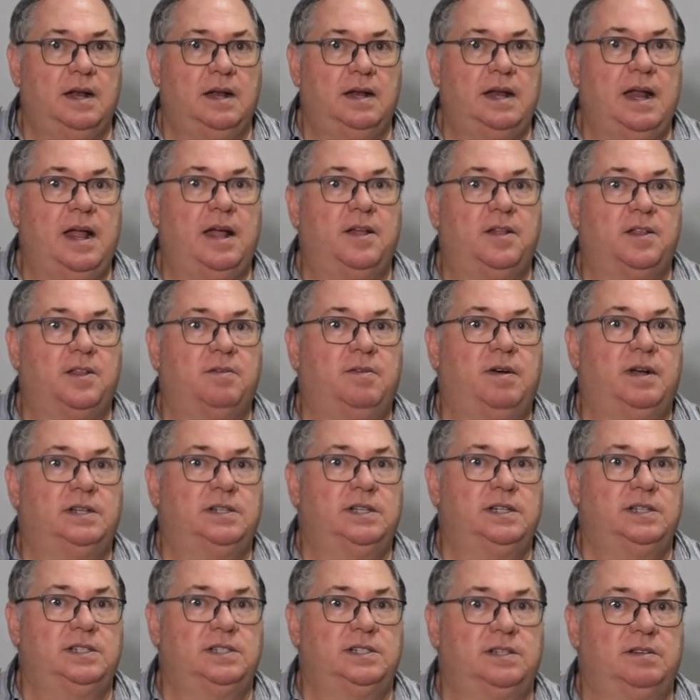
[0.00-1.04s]
Now that the
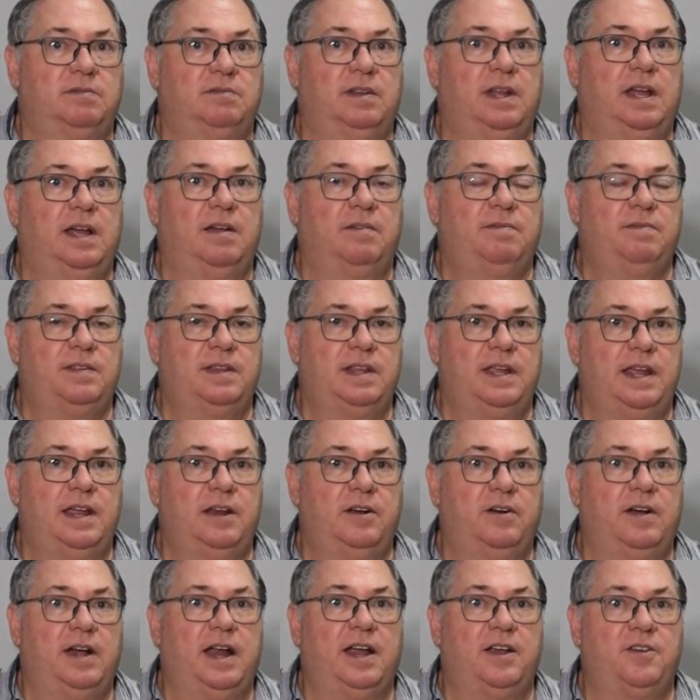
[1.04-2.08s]
Russians have left, the
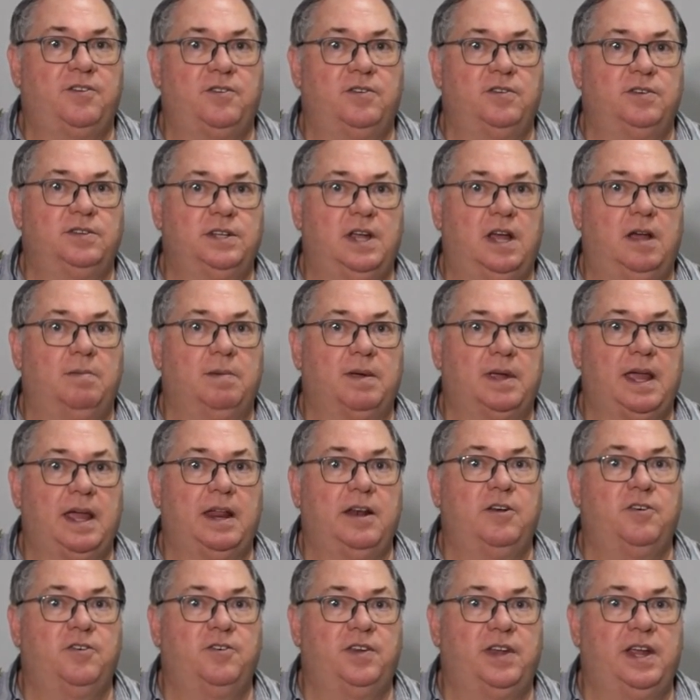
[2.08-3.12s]
International Atomic
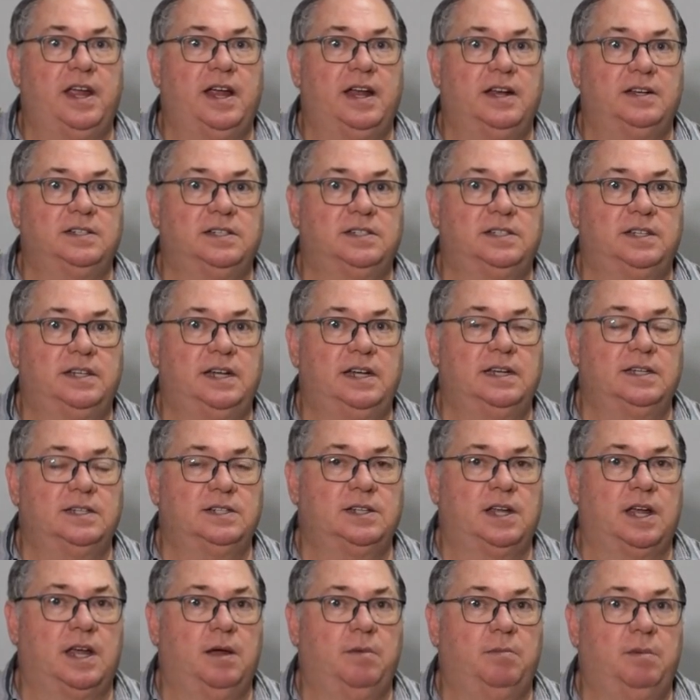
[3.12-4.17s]
Energy Agency has
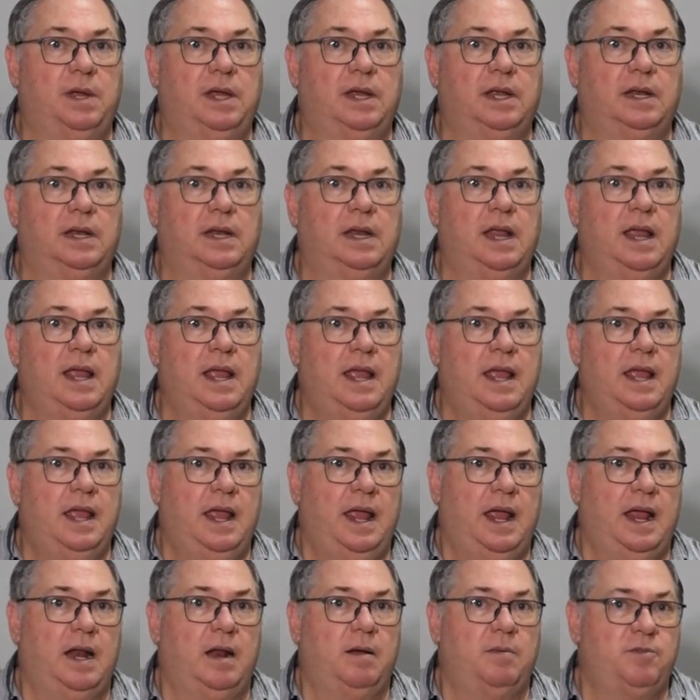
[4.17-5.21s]
come in,
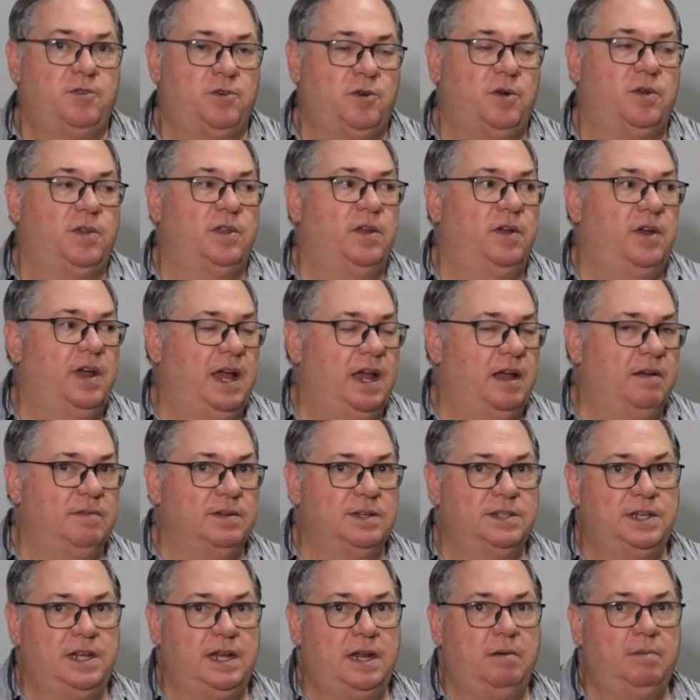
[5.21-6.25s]
and I'm sure they'll have a
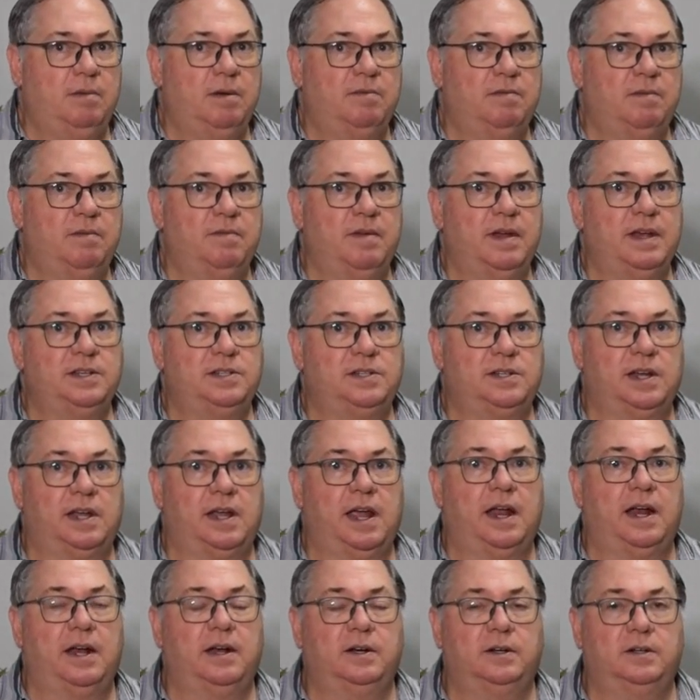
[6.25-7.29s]
team of
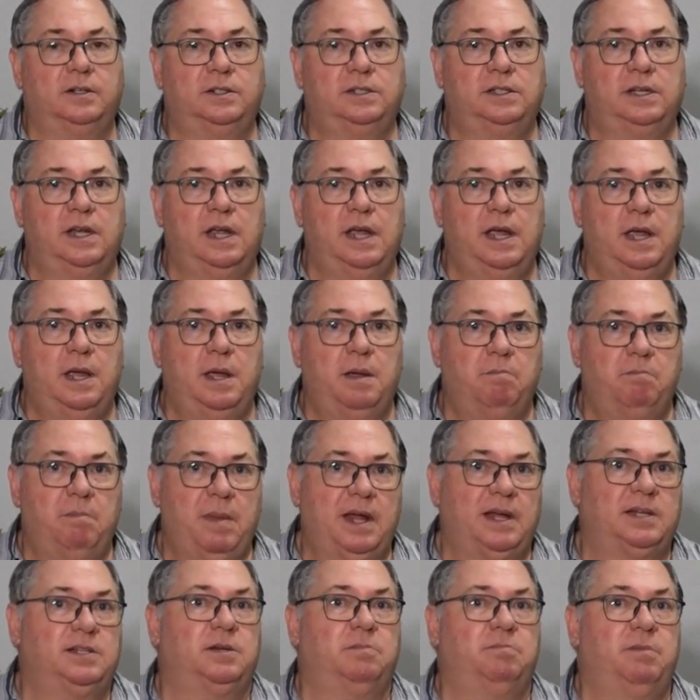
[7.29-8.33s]
investigators
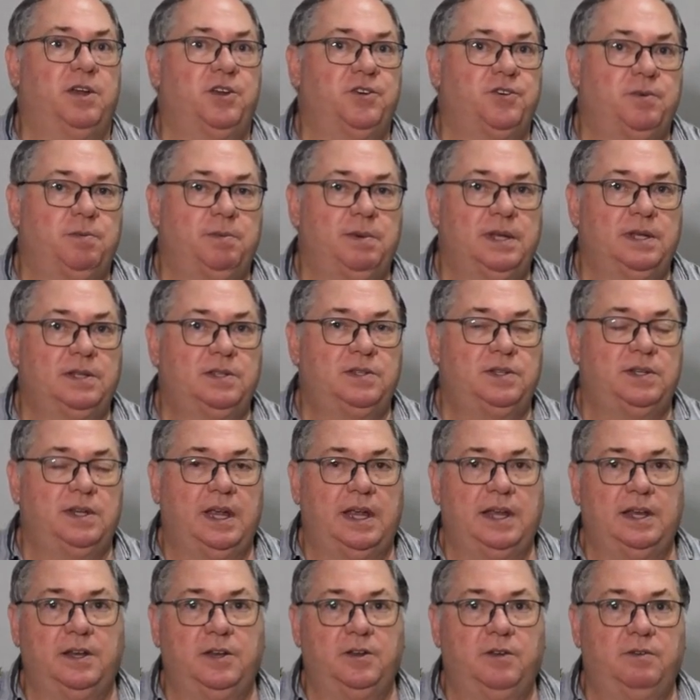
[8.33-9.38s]
make some measurements
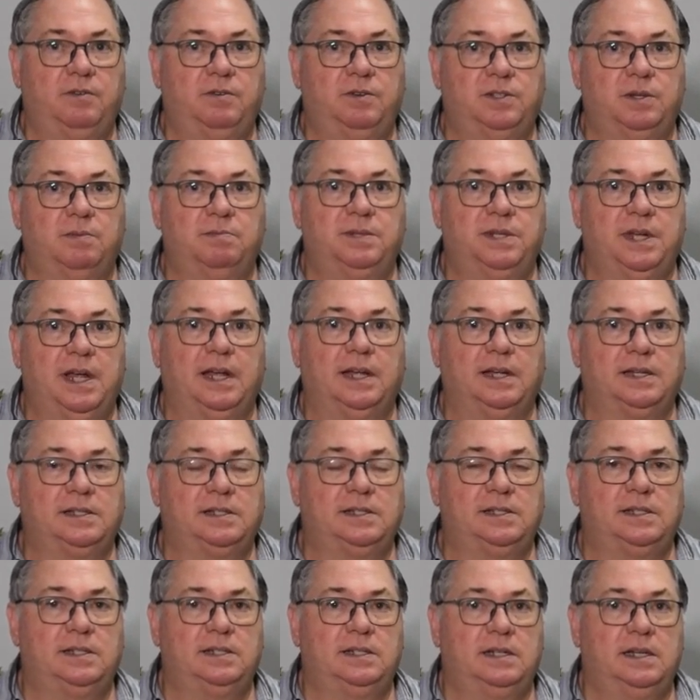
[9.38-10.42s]
and do some
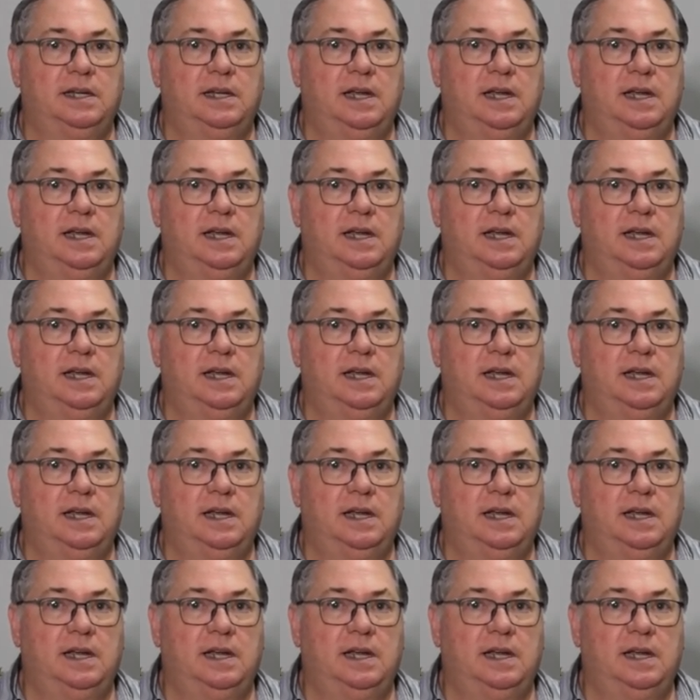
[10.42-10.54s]
tests